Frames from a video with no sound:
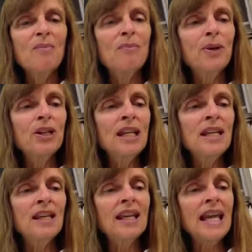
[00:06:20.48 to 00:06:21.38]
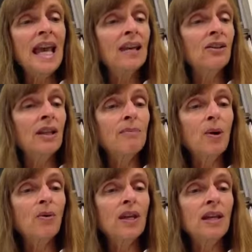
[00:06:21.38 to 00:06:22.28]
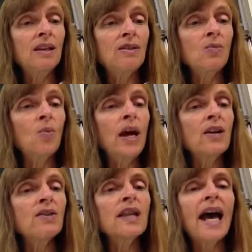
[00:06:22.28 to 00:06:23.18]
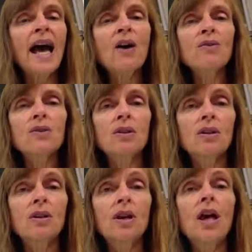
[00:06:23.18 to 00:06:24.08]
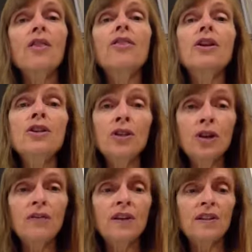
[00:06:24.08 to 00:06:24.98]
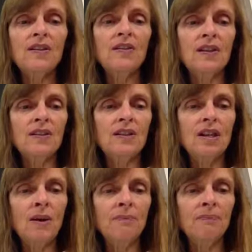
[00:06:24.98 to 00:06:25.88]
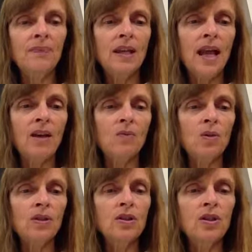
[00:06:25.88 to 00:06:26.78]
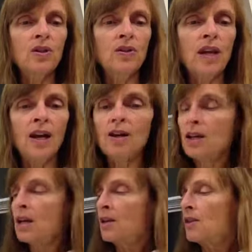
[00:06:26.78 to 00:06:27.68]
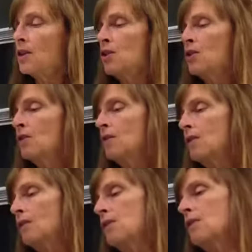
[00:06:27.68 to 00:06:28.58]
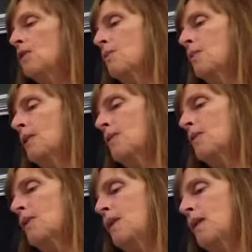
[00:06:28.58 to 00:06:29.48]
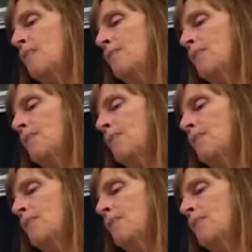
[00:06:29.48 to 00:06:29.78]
Burning the candle at both ends wears out the nervous system. And we'll turn there. The nervous system, let's see.